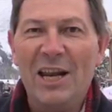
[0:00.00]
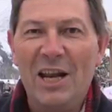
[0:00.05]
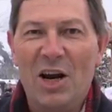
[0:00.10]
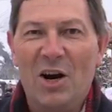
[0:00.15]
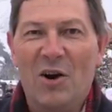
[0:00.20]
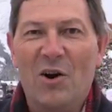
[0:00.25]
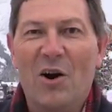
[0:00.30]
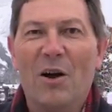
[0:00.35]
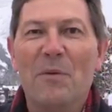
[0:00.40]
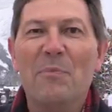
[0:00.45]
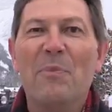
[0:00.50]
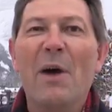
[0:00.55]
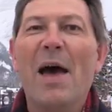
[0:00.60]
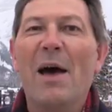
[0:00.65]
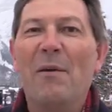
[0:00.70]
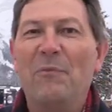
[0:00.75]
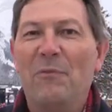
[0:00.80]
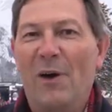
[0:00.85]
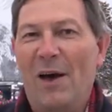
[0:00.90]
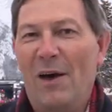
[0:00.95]
here on
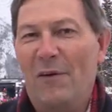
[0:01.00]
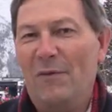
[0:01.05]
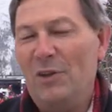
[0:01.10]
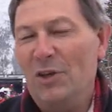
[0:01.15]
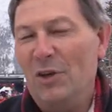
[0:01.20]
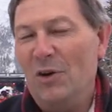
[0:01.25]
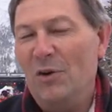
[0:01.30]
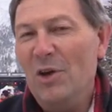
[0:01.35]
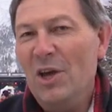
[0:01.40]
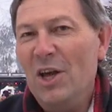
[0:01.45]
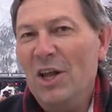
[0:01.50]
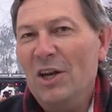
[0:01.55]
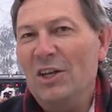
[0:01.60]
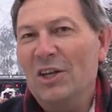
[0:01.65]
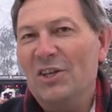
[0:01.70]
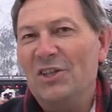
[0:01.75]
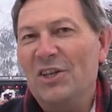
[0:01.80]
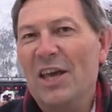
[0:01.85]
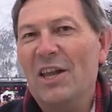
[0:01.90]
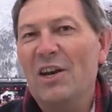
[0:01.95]
Banff Avenue
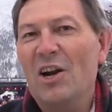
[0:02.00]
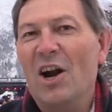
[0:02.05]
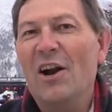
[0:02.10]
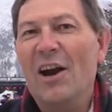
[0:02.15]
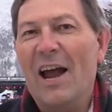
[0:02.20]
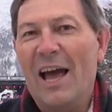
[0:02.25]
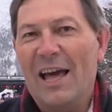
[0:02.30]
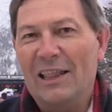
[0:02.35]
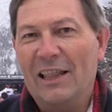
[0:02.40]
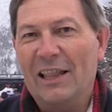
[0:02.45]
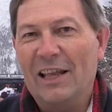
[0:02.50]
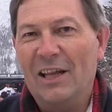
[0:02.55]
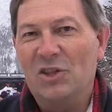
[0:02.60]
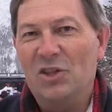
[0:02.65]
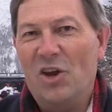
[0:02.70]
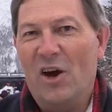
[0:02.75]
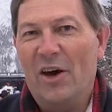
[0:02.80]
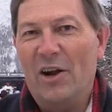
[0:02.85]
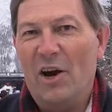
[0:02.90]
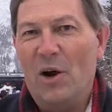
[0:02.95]
to send our athletes
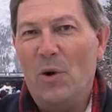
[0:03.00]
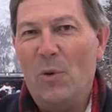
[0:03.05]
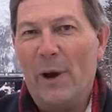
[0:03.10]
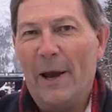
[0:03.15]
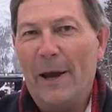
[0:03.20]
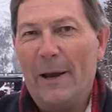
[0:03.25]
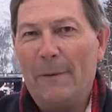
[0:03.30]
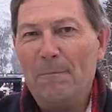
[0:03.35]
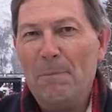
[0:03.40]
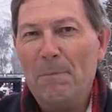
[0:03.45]
on our way.